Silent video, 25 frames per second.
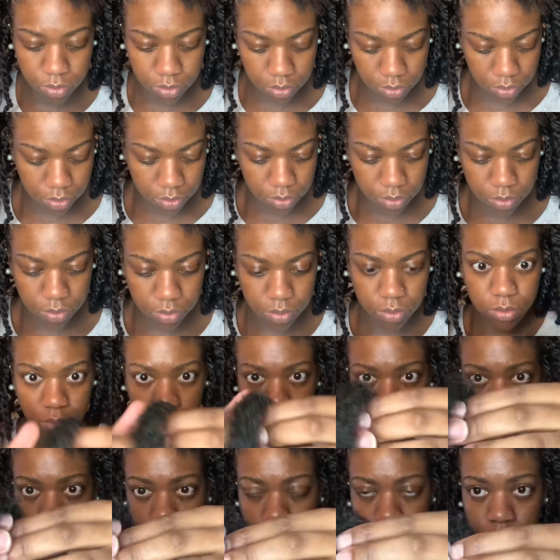
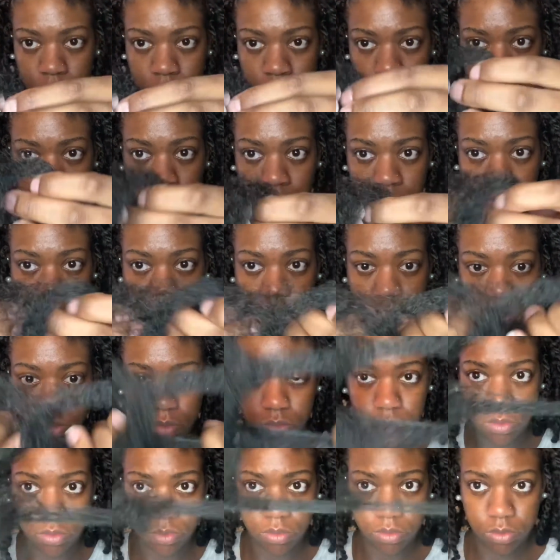and I'm taking a
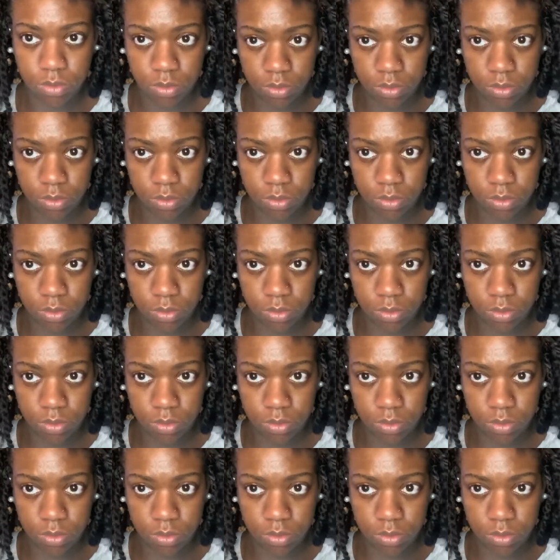piece